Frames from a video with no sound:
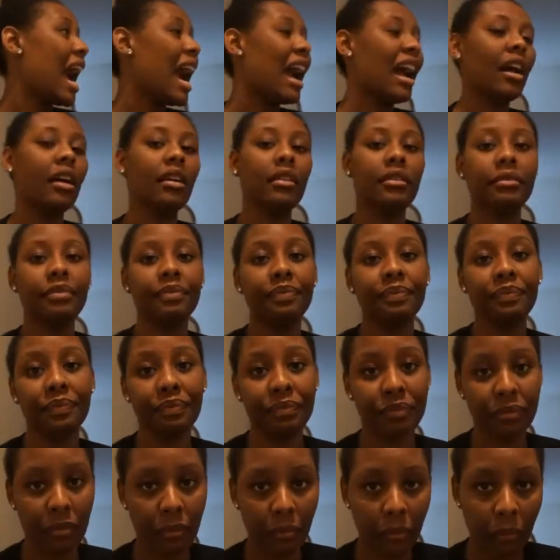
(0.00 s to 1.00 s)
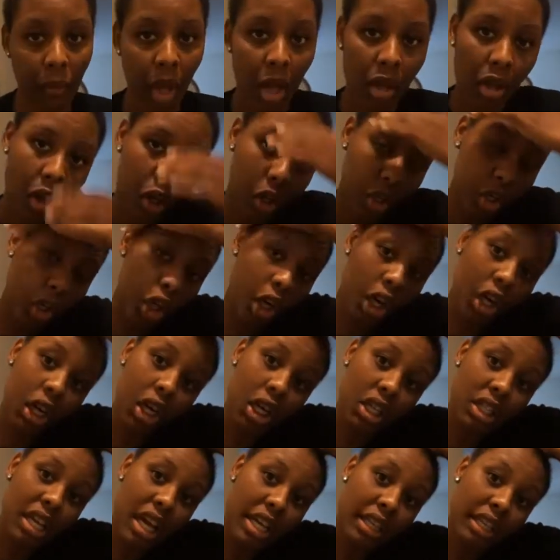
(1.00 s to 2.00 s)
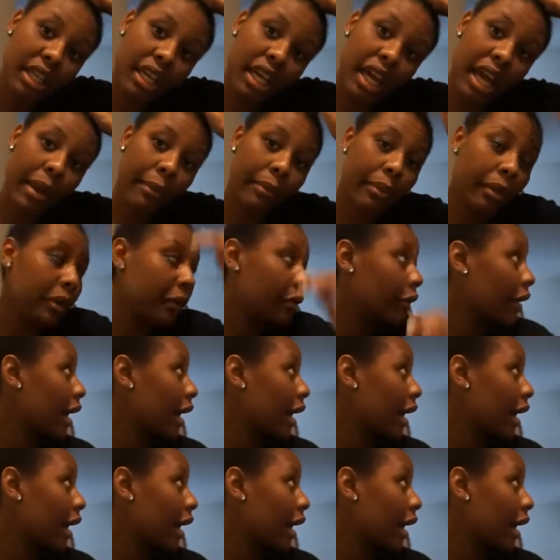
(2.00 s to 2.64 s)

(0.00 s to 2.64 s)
Major. Girl, it's at the camping